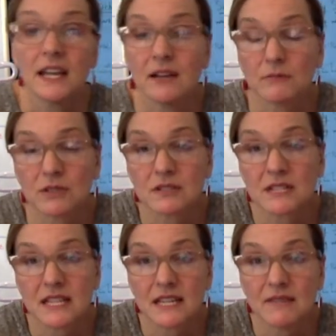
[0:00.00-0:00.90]
And we'll
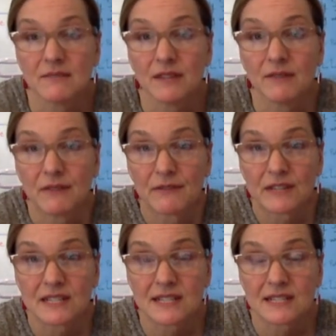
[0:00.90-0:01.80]
see if he
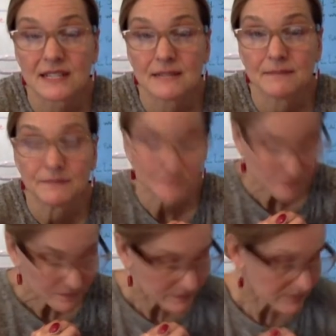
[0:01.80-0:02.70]
fixes it.
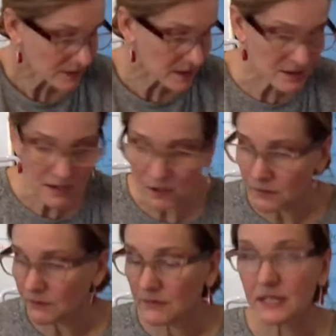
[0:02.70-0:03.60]

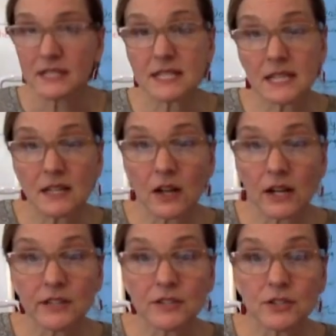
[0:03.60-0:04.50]
So let's get
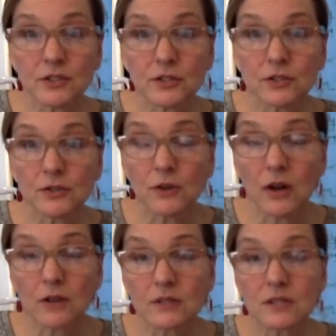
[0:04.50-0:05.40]
on to
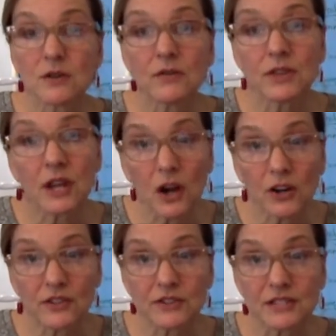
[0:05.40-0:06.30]
also the
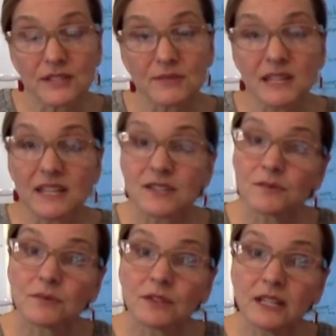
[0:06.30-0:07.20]
art this week.
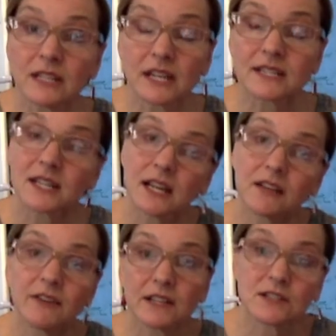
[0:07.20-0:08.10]
It's really nice. It
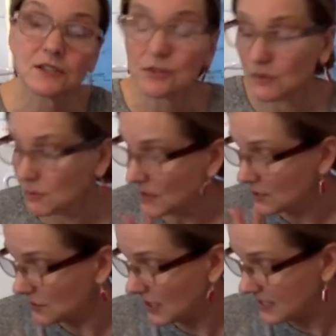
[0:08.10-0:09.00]
kind of has to do with
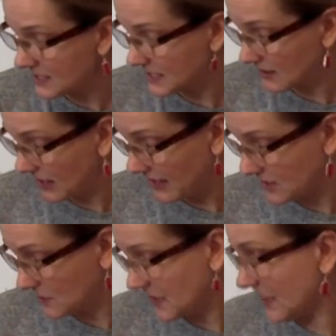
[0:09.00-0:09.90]
what you guys did
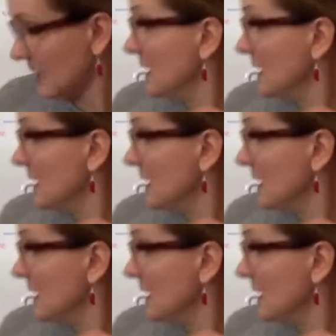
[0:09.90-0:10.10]
last week.